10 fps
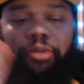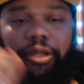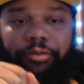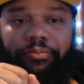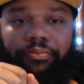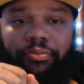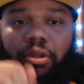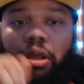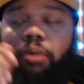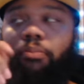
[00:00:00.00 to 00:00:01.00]
played,
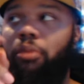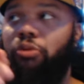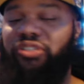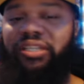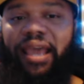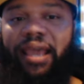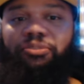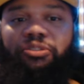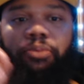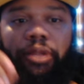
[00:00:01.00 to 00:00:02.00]
most
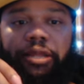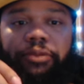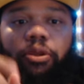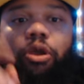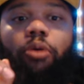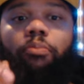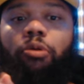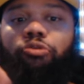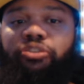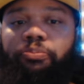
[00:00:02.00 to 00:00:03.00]
games played,
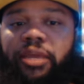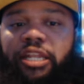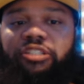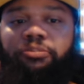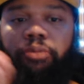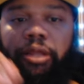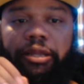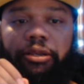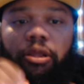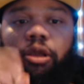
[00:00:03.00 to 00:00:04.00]
most minutes
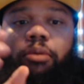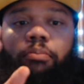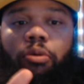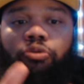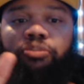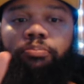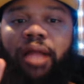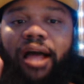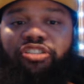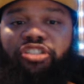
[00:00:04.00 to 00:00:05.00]
played, most
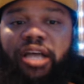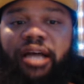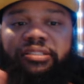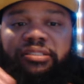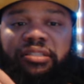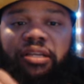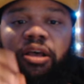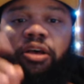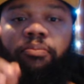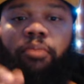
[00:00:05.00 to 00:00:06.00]
blocked shots,
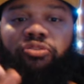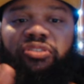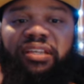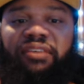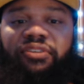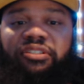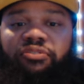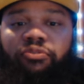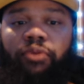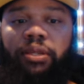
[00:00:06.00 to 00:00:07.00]
most
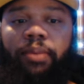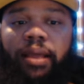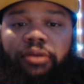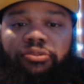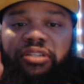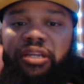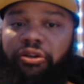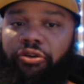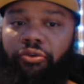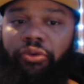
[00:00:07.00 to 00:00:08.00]
defensive rebounds
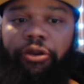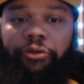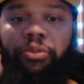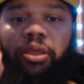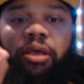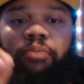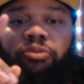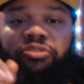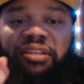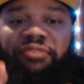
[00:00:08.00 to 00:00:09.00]
in a career,
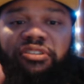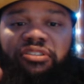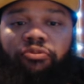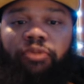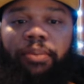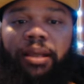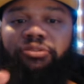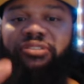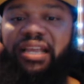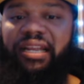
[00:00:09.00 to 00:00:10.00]
most defensive
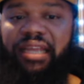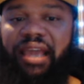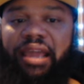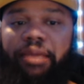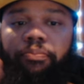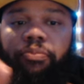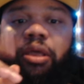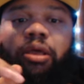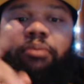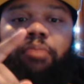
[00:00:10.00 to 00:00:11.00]
rebounds in a game,
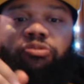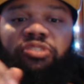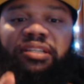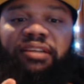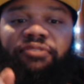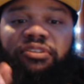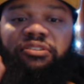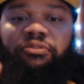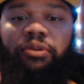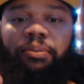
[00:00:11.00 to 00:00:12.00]
most
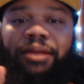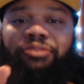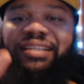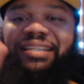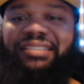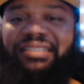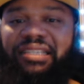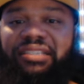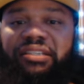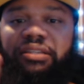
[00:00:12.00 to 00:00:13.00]
defensive rebounds in a
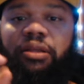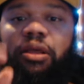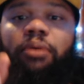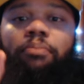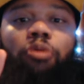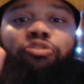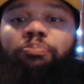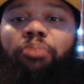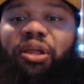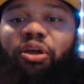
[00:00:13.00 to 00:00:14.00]
season,
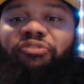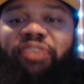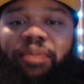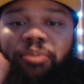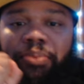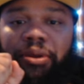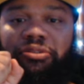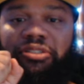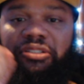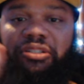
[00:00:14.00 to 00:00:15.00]
most playoff game
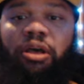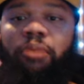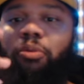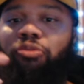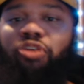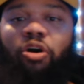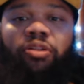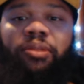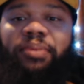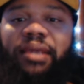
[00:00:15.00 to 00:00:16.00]
appearances, most
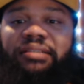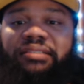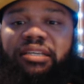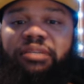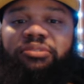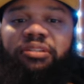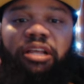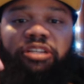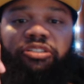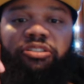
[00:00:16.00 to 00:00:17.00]
All-NBA team
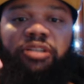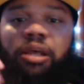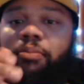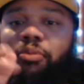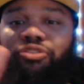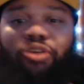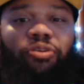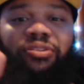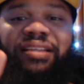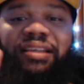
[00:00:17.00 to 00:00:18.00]
selections, most
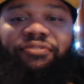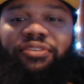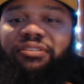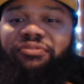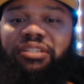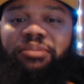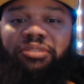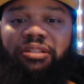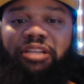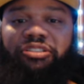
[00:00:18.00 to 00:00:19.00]
All-Defensive
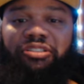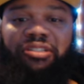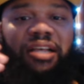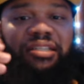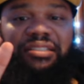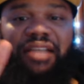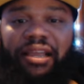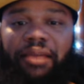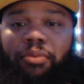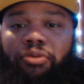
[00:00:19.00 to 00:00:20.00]
team selections,
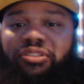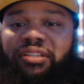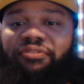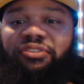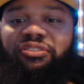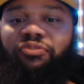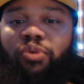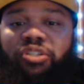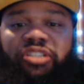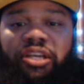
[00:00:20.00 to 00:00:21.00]
second most defensive
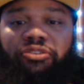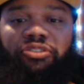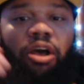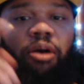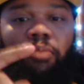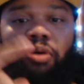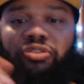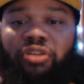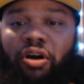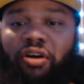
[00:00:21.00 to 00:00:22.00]
win shares,
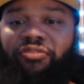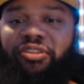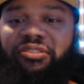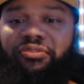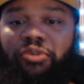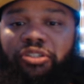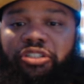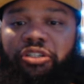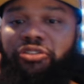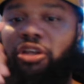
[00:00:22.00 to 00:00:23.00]
most offensive win
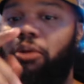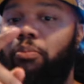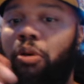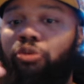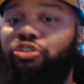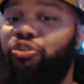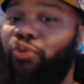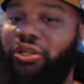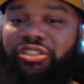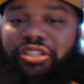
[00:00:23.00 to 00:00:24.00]
shares, most
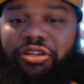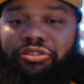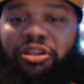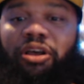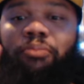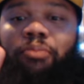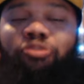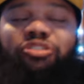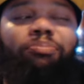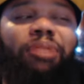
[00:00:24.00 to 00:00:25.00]

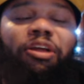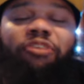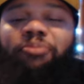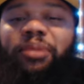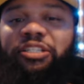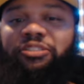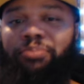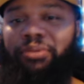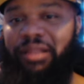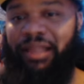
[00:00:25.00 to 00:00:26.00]
playoff minutes
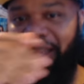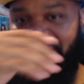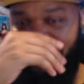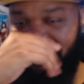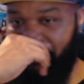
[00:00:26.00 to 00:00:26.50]
played.